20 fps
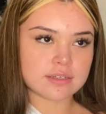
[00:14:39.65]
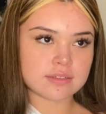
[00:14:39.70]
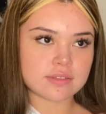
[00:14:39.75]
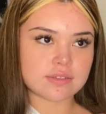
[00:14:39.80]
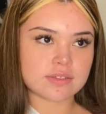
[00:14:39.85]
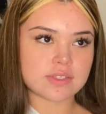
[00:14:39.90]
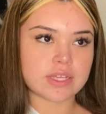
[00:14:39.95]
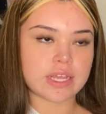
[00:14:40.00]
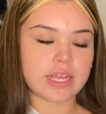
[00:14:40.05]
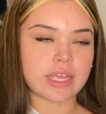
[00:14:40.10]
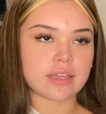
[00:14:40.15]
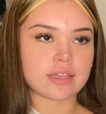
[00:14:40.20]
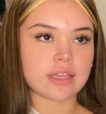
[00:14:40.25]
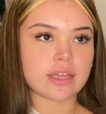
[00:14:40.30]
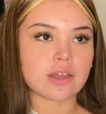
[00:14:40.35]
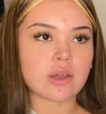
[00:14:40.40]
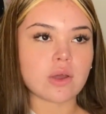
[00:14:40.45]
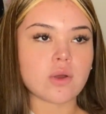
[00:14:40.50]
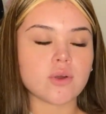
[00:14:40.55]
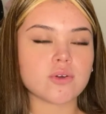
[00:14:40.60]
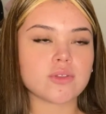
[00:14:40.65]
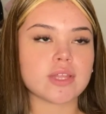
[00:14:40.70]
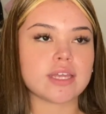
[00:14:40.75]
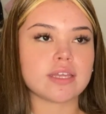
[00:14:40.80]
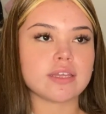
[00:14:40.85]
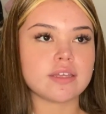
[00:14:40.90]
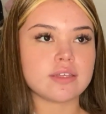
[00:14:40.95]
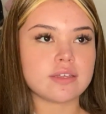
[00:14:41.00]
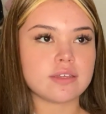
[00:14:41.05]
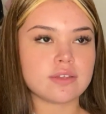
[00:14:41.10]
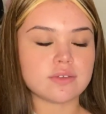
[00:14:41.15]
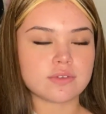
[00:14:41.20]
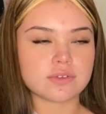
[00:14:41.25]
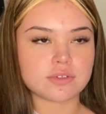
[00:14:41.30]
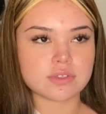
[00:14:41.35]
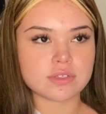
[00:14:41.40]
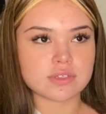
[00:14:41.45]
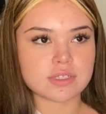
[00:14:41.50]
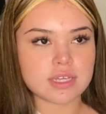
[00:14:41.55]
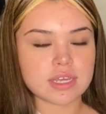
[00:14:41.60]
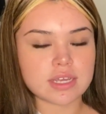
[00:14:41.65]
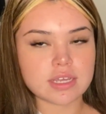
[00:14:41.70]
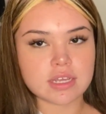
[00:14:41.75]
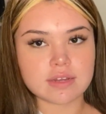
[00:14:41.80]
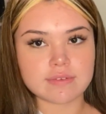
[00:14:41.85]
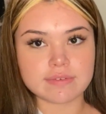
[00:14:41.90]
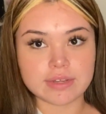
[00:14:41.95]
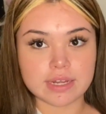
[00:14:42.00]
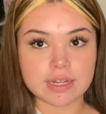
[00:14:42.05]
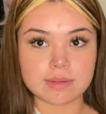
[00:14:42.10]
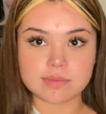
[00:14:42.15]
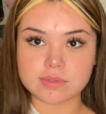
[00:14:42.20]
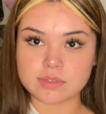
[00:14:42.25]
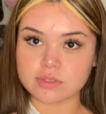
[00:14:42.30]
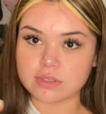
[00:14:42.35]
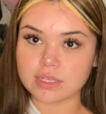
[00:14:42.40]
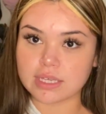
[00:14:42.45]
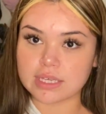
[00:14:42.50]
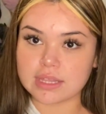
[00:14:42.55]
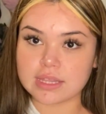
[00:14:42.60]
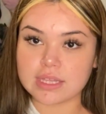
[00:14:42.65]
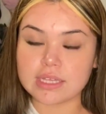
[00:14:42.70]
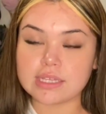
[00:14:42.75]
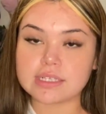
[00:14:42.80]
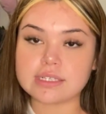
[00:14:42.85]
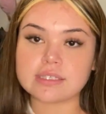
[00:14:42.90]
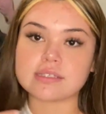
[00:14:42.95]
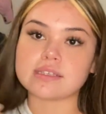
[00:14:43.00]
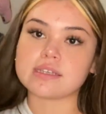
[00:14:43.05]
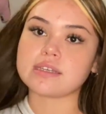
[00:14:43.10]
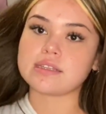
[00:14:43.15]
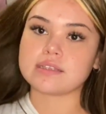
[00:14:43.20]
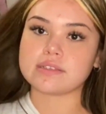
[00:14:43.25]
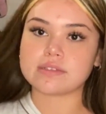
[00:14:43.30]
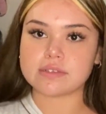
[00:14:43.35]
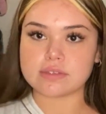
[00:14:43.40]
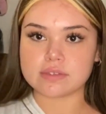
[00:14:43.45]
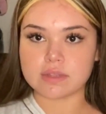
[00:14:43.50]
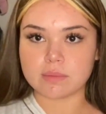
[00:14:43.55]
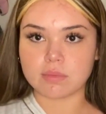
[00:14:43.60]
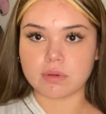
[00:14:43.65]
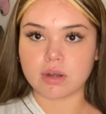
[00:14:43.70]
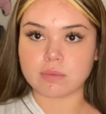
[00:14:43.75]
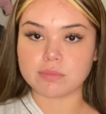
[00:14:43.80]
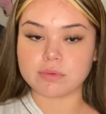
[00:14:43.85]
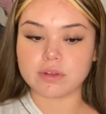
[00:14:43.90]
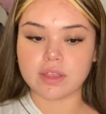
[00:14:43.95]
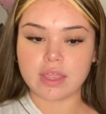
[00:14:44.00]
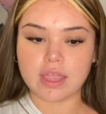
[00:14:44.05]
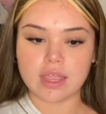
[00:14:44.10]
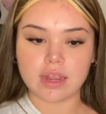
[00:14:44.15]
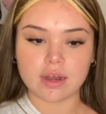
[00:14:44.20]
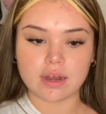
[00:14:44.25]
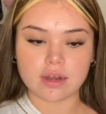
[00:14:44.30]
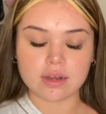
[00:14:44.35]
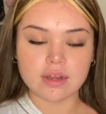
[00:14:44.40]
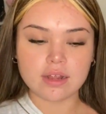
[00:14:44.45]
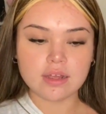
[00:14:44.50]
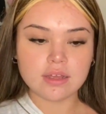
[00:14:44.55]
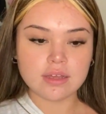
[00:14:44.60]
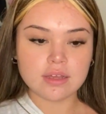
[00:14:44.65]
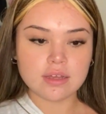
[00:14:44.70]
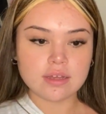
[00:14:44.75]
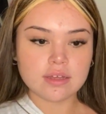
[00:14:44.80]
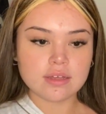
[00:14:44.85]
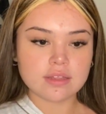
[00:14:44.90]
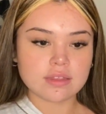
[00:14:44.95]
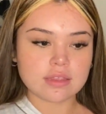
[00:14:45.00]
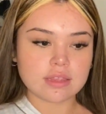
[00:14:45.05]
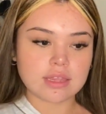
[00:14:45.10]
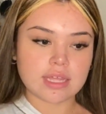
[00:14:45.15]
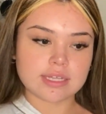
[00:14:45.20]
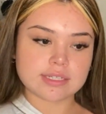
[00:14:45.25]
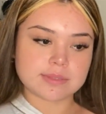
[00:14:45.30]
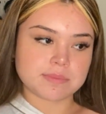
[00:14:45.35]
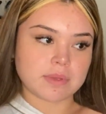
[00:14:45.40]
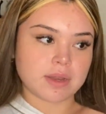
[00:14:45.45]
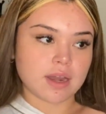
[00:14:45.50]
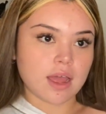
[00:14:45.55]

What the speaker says: saying like, oh, like you should take care of your hamster like this is the proper care that's been